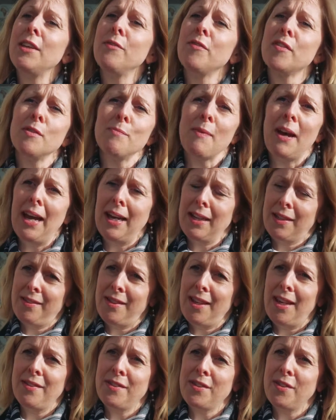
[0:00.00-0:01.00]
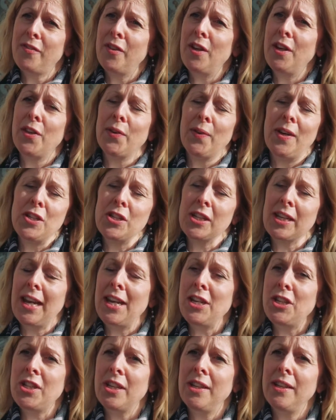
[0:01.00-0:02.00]
gives them access to further
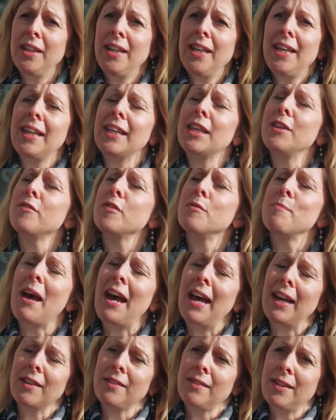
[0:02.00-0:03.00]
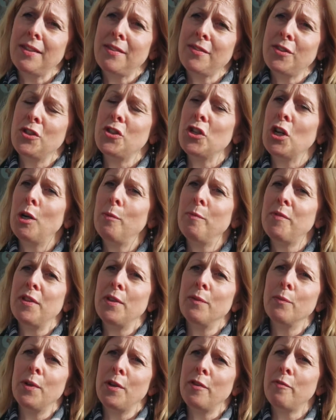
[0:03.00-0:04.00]
education. It gives them access to jobs
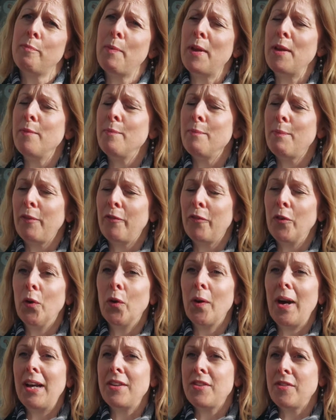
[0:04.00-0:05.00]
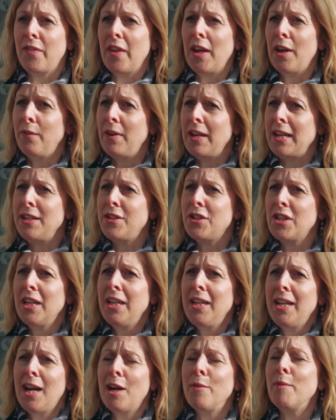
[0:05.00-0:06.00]
that would have been before out of their reach.
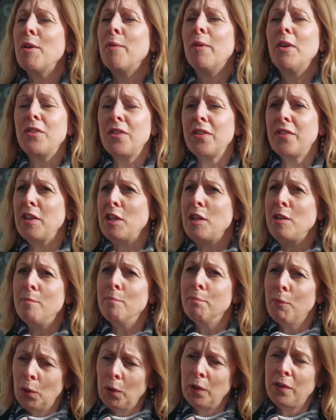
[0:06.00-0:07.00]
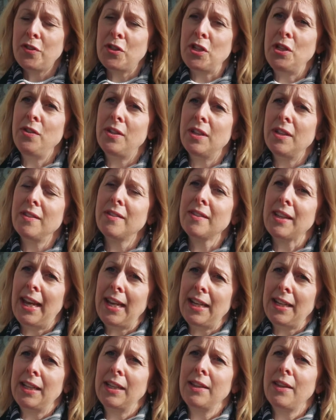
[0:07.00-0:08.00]
And we want to see more students
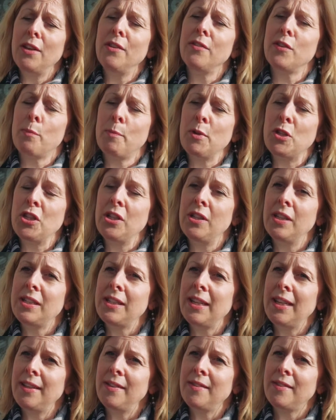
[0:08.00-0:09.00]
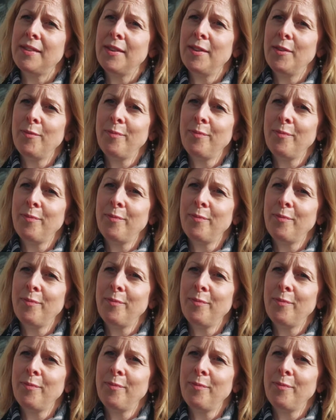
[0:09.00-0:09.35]
gaining those opportunities.